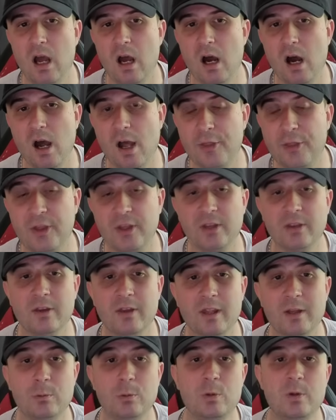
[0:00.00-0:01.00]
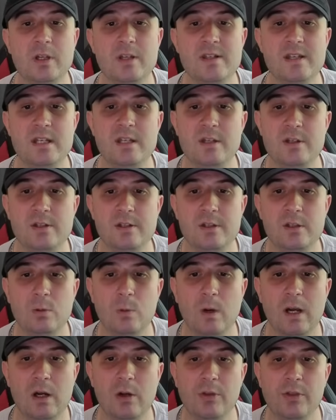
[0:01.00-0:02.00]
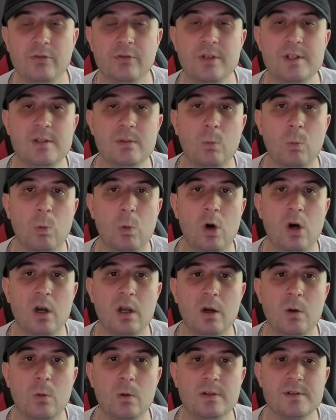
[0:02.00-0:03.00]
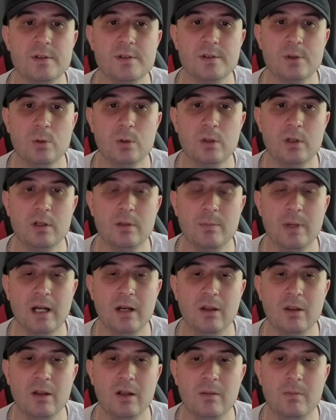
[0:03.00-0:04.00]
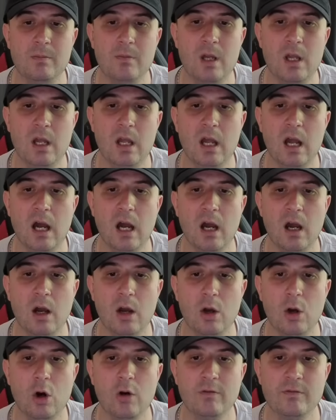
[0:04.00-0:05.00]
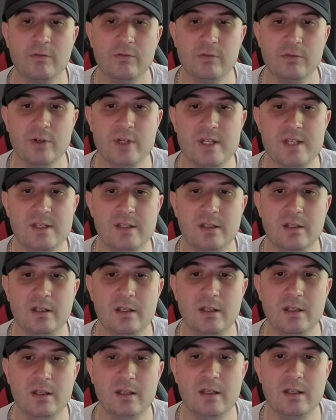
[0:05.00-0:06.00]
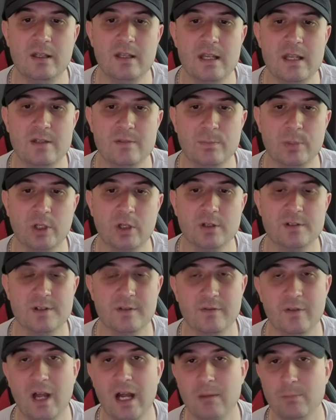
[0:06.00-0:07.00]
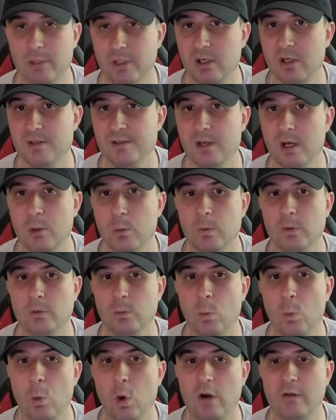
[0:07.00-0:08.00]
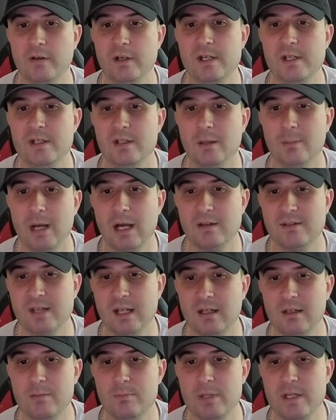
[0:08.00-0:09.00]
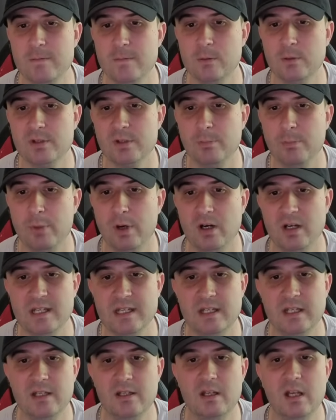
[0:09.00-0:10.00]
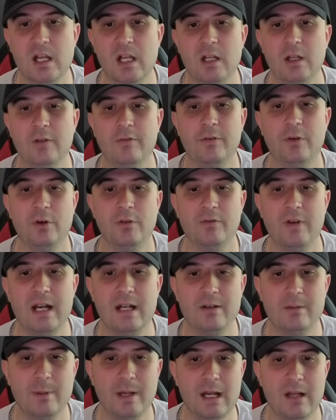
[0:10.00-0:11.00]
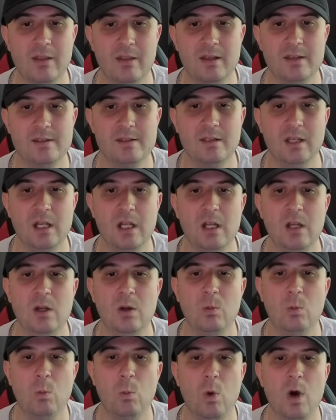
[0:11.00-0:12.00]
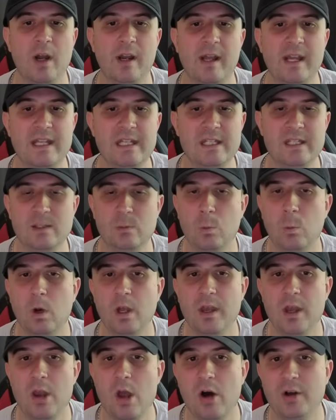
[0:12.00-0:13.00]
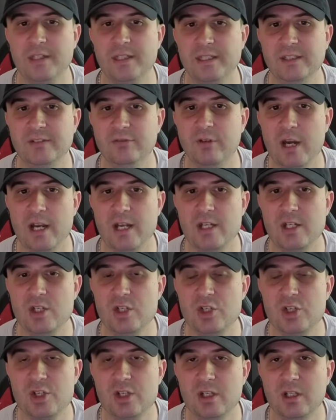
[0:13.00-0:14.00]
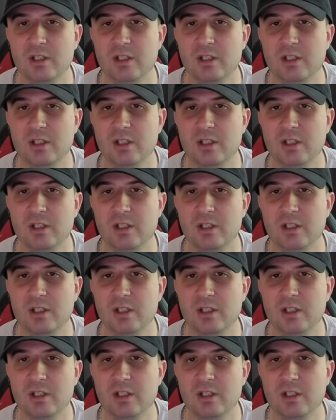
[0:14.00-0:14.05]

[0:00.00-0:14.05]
I think that they will continue to do well. The reason why I wasn't talking about them of recent is because of that. Because I was worried about telling people to buy in for around about this 180, 190 range.